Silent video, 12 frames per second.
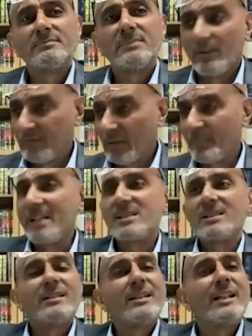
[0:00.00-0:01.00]
of the
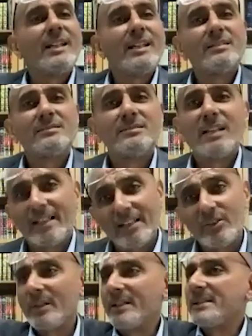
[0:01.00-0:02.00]
present day, died in
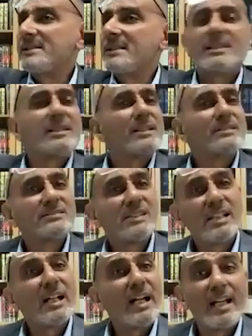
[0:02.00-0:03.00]
2016, as I
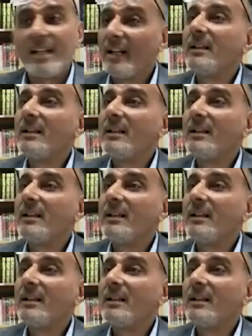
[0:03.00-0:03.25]
said, and